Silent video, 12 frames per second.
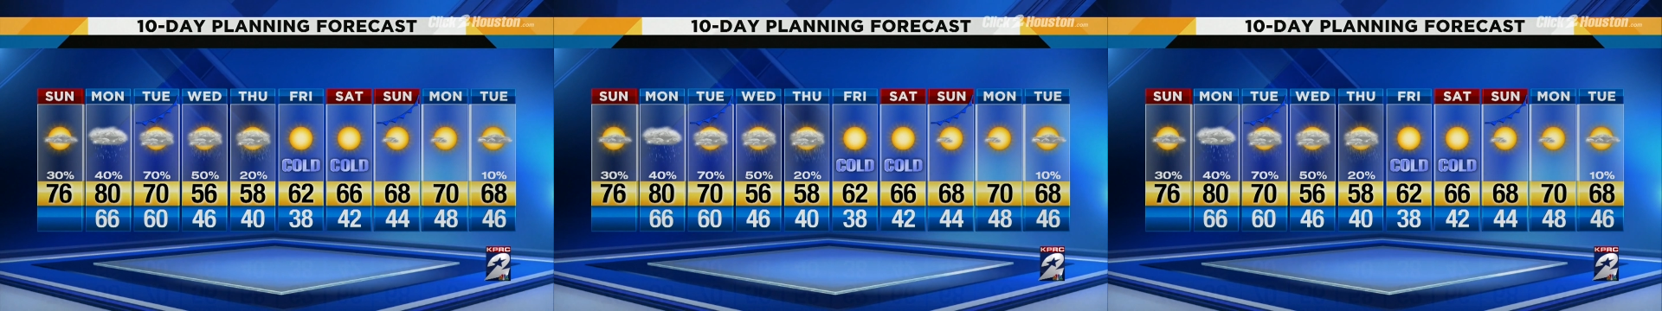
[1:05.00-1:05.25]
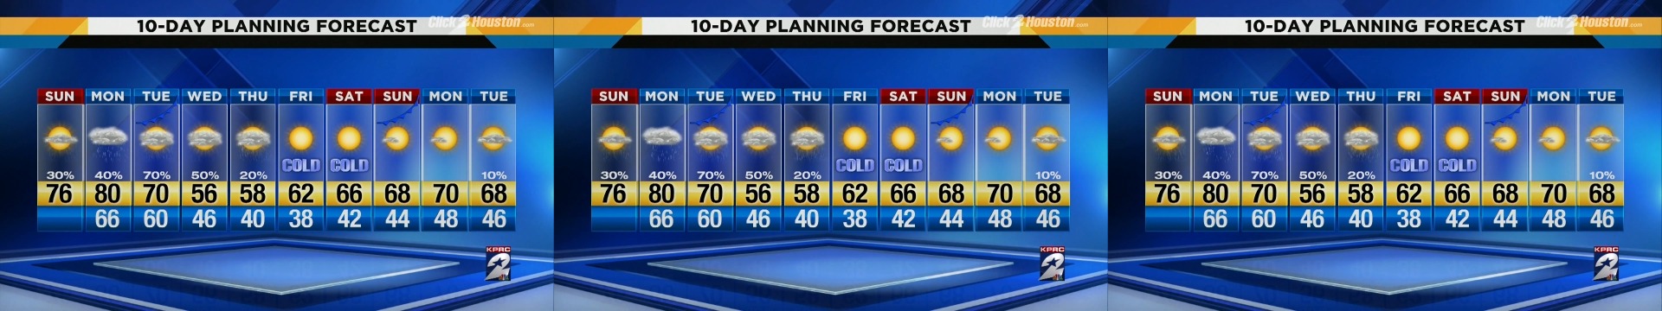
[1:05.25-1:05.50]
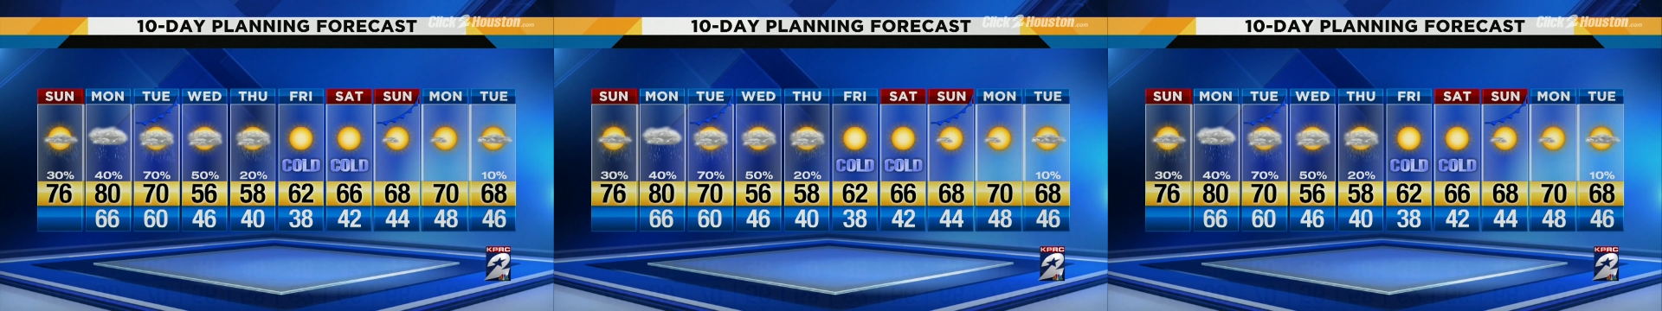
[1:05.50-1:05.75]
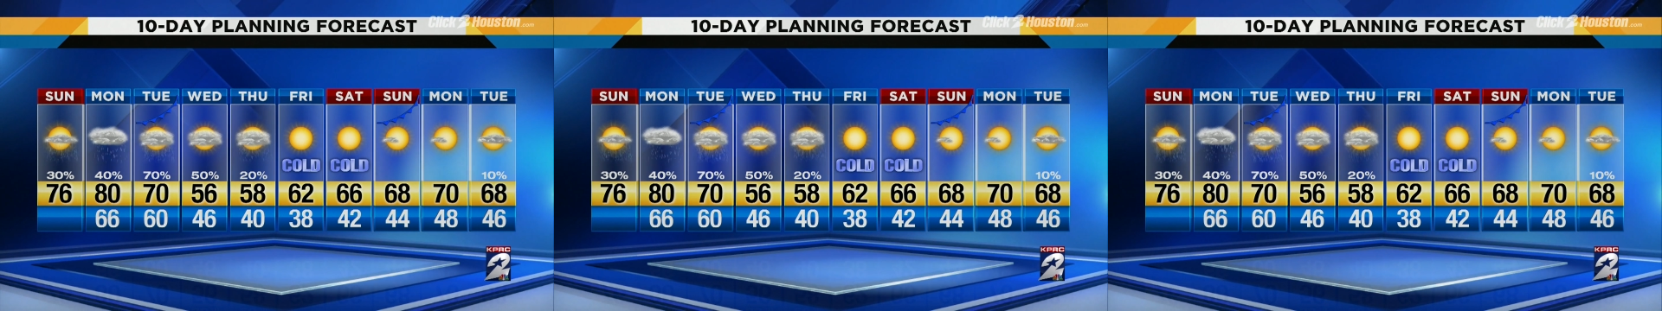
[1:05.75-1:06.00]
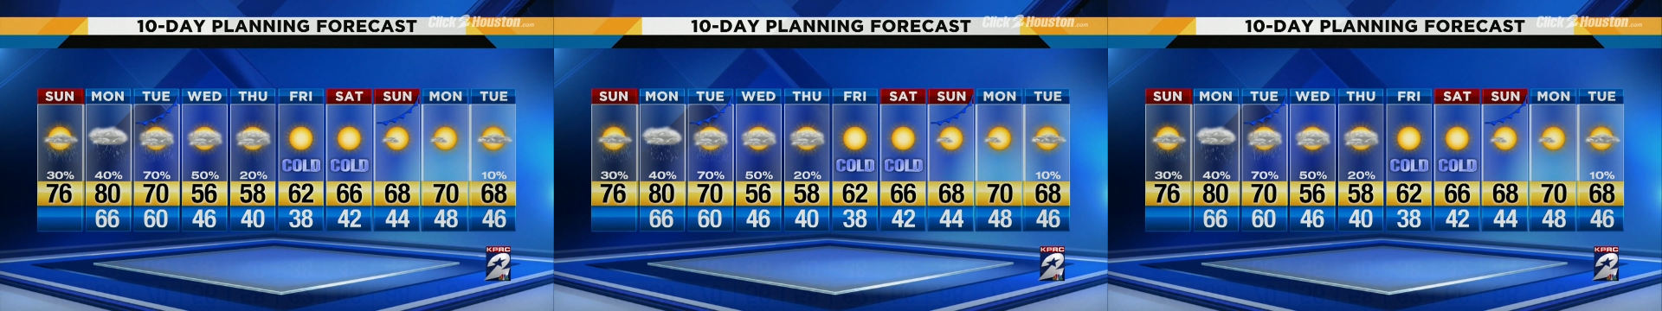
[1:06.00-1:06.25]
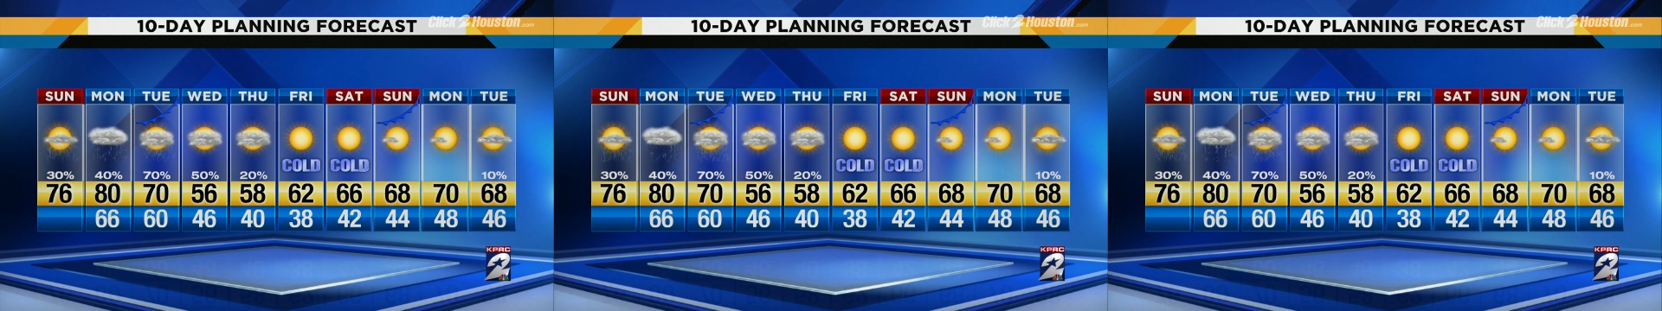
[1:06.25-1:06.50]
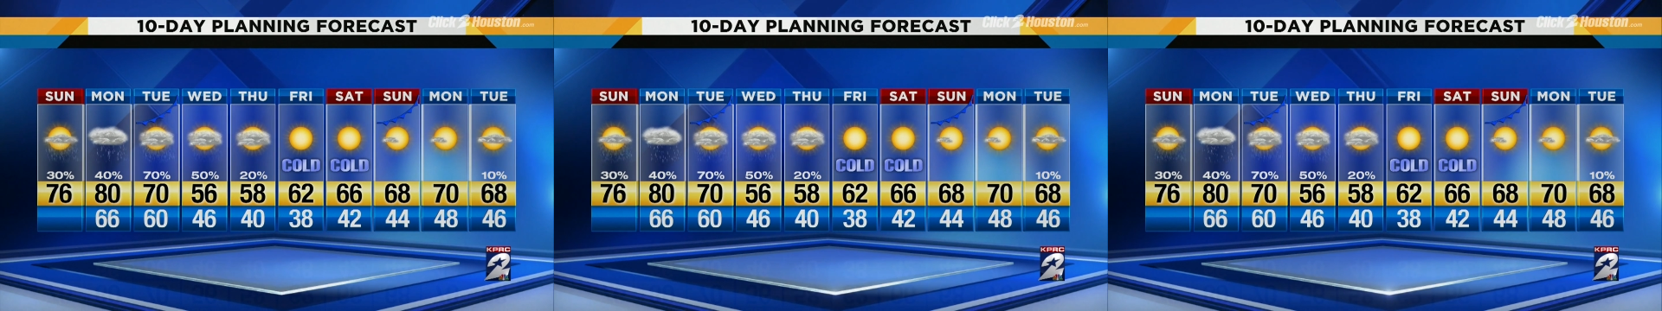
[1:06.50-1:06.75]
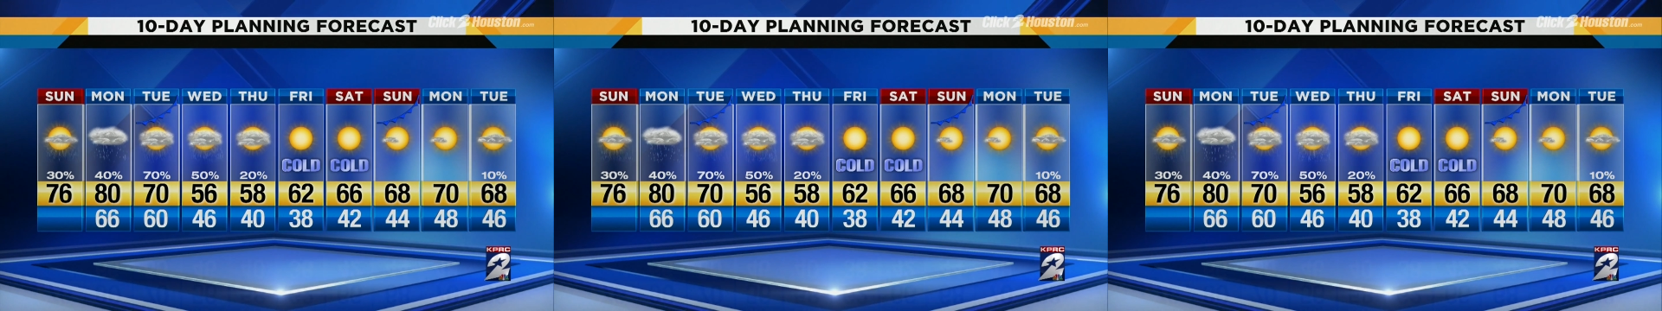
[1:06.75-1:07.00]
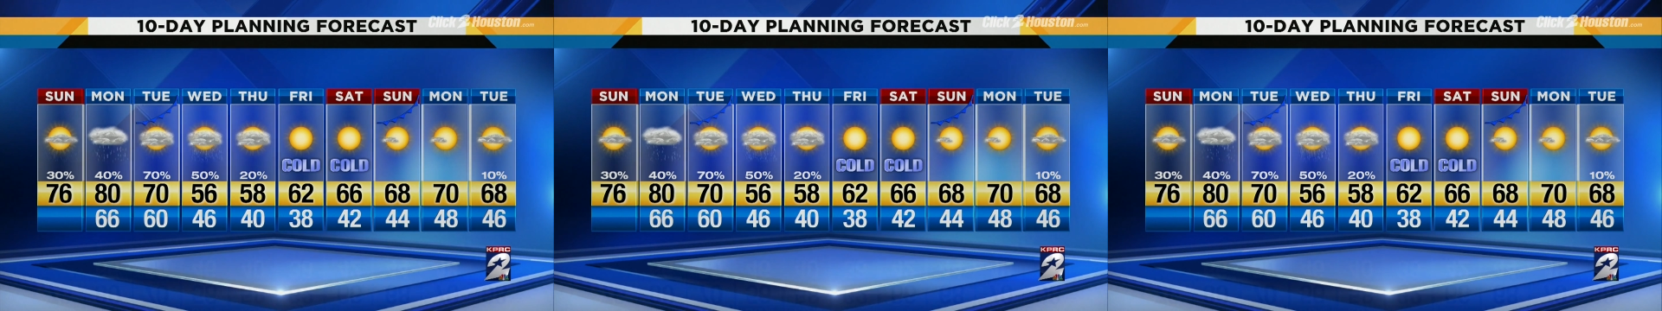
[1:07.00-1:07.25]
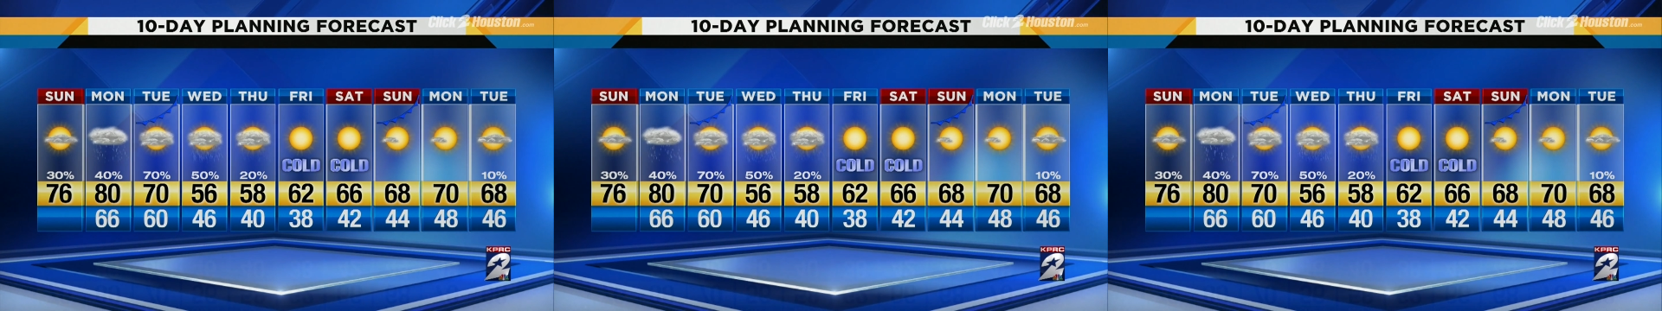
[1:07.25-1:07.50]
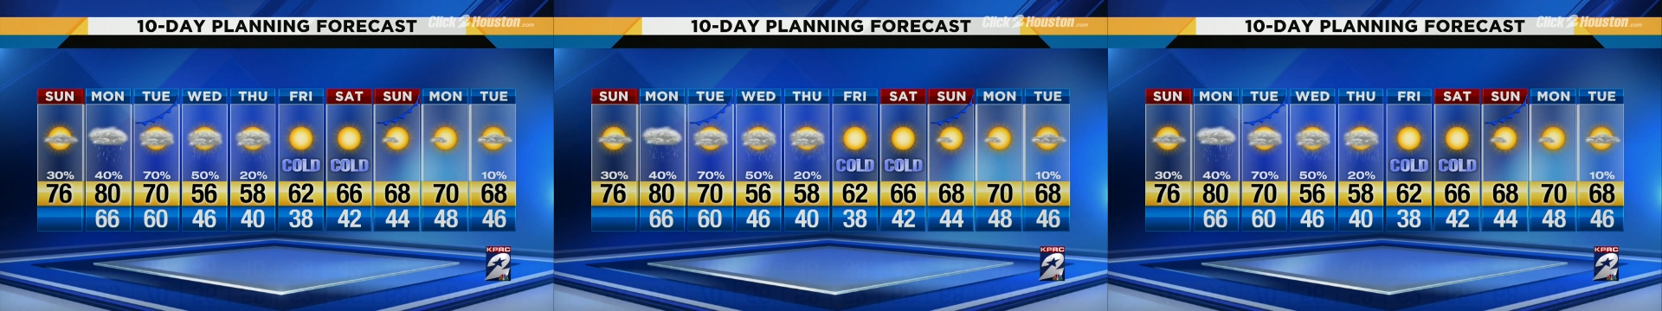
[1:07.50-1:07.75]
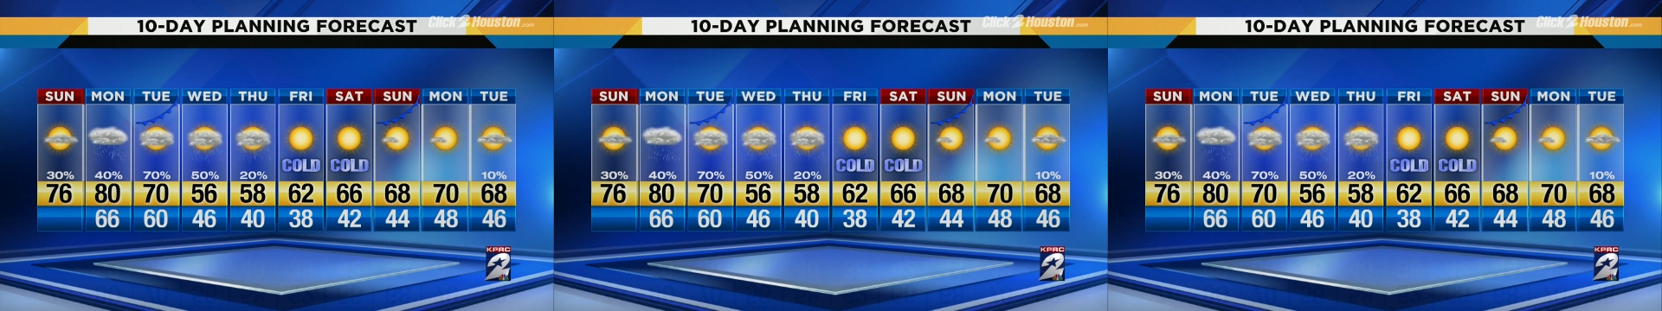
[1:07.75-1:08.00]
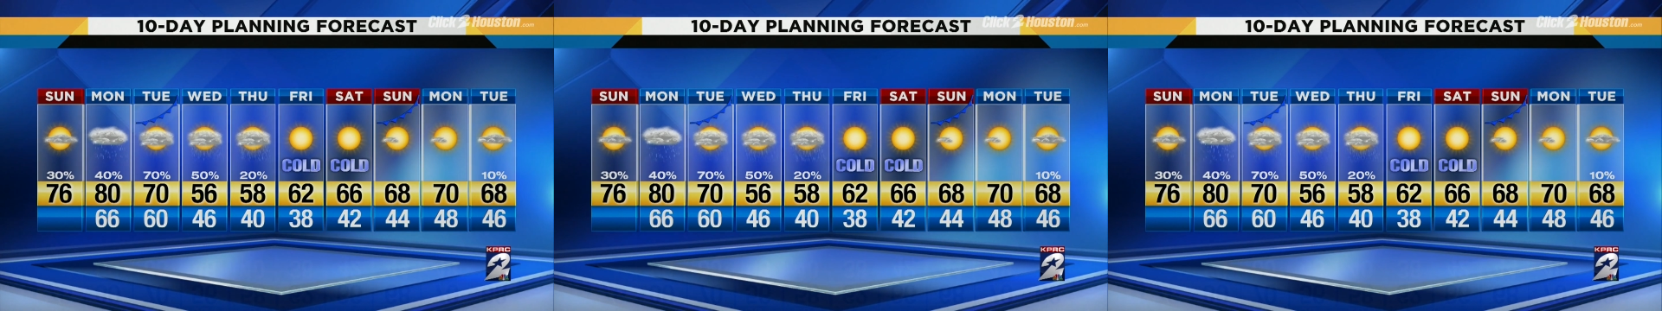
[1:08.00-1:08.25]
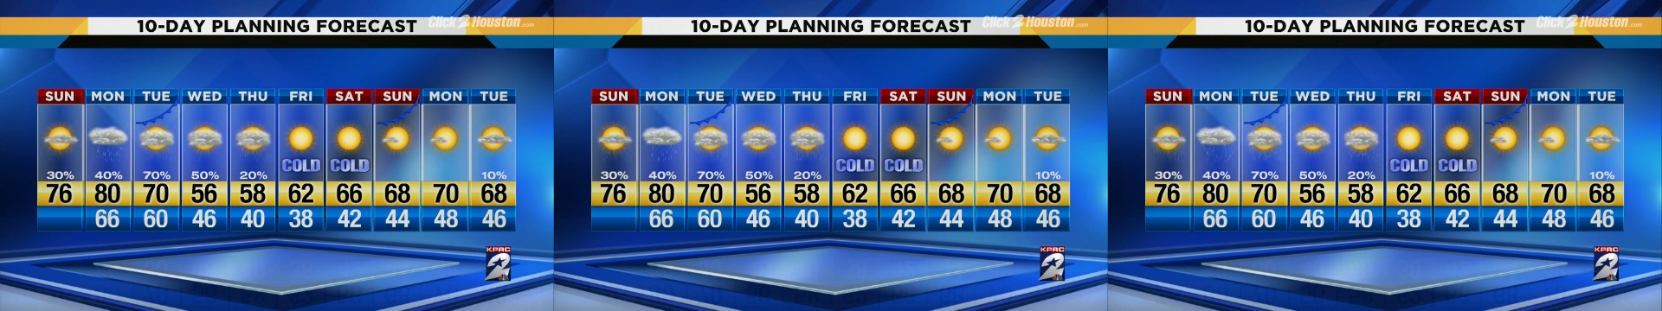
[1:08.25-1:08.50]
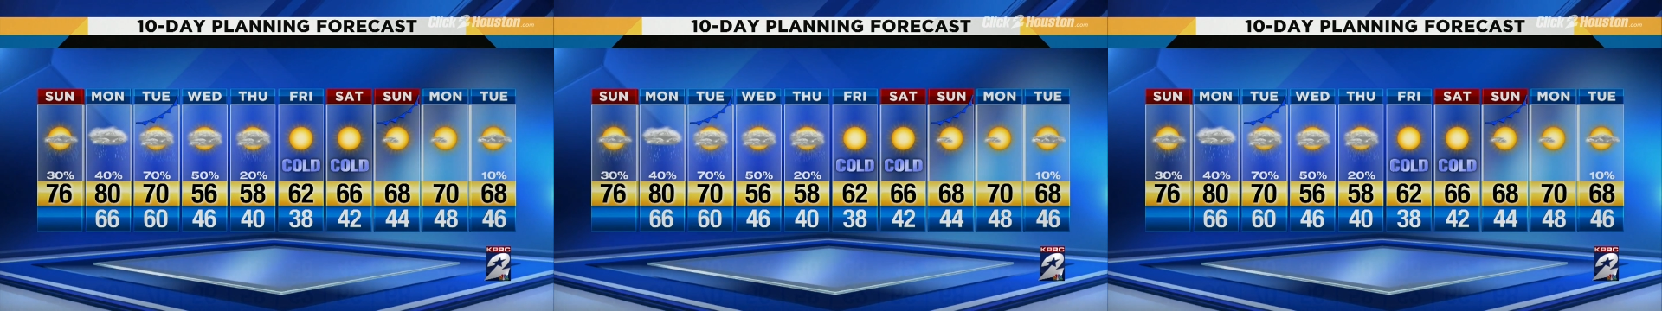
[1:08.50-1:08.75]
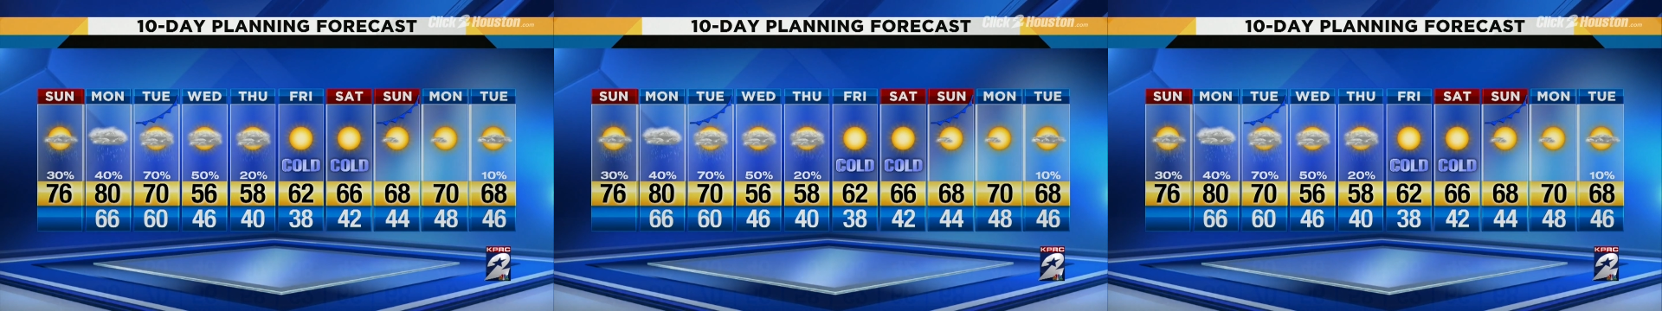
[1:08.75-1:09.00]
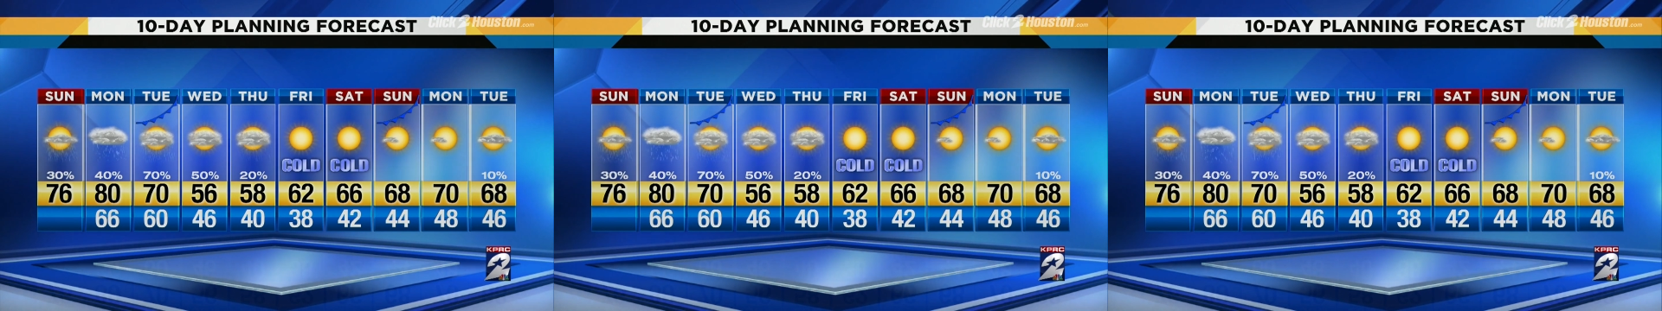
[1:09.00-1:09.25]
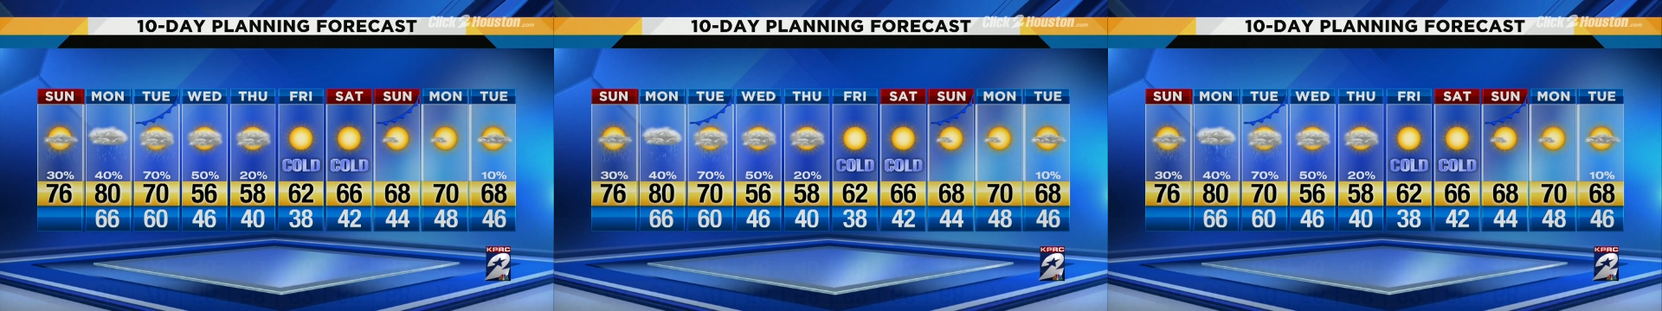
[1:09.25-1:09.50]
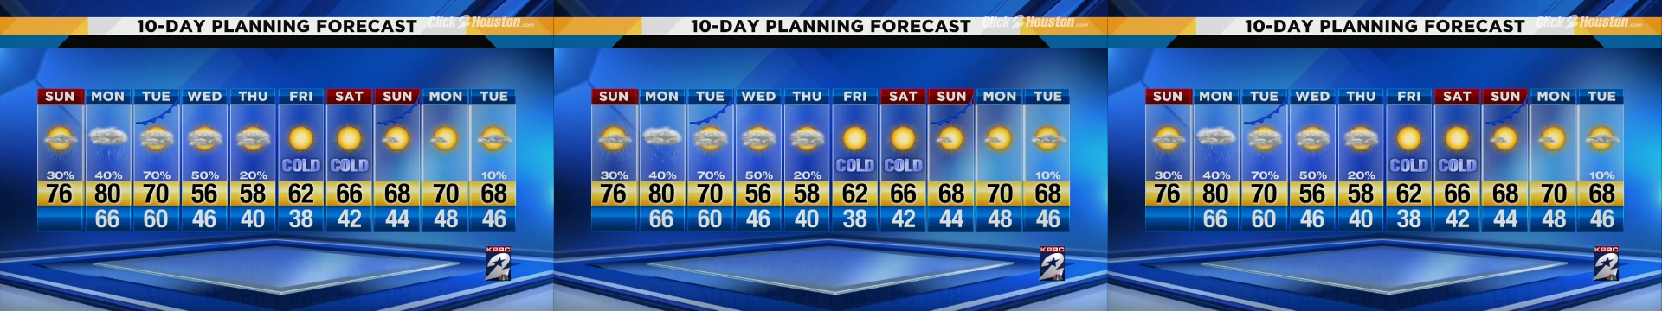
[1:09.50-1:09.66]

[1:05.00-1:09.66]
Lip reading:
Nobody's mouth can be seen.